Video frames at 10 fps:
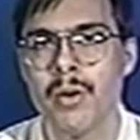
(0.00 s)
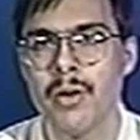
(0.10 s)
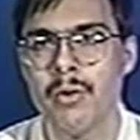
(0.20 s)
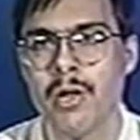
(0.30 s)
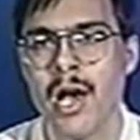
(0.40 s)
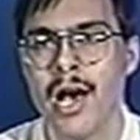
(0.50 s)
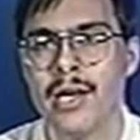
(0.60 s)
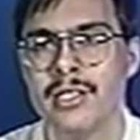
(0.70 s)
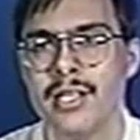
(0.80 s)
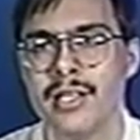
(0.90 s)
But
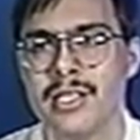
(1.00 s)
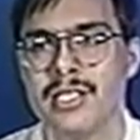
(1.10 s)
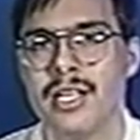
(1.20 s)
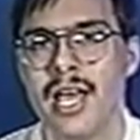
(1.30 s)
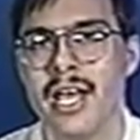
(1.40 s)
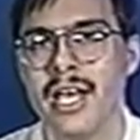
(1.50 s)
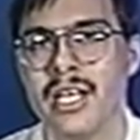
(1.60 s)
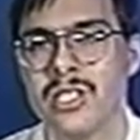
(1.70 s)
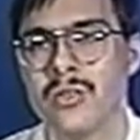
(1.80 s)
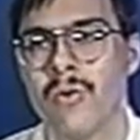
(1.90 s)
to this day,
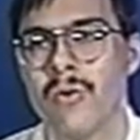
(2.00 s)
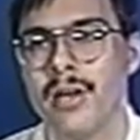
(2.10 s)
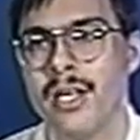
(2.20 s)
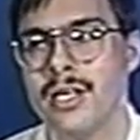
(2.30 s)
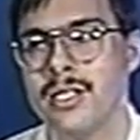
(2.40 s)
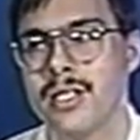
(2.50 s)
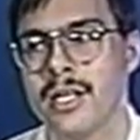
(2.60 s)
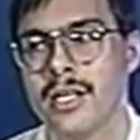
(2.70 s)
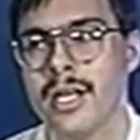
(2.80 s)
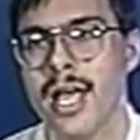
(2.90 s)

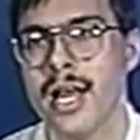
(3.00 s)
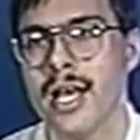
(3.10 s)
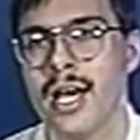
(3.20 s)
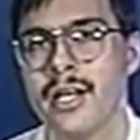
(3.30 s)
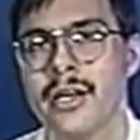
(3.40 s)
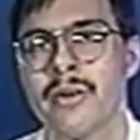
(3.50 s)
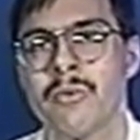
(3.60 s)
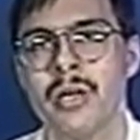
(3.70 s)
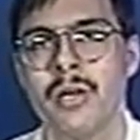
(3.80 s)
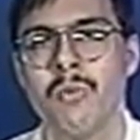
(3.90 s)
historians cannot
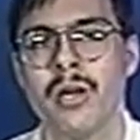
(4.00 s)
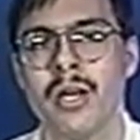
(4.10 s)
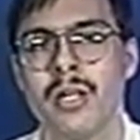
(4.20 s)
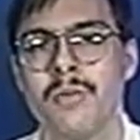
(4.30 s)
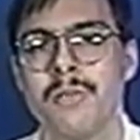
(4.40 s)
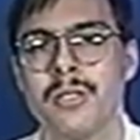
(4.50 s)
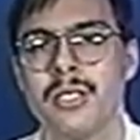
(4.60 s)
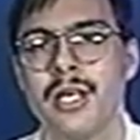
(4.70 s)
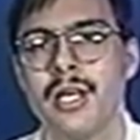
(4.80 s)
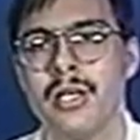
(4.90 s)
agree
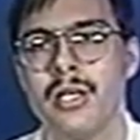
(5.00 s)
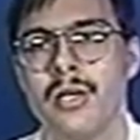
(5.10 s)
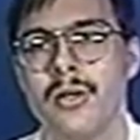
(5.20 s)
100%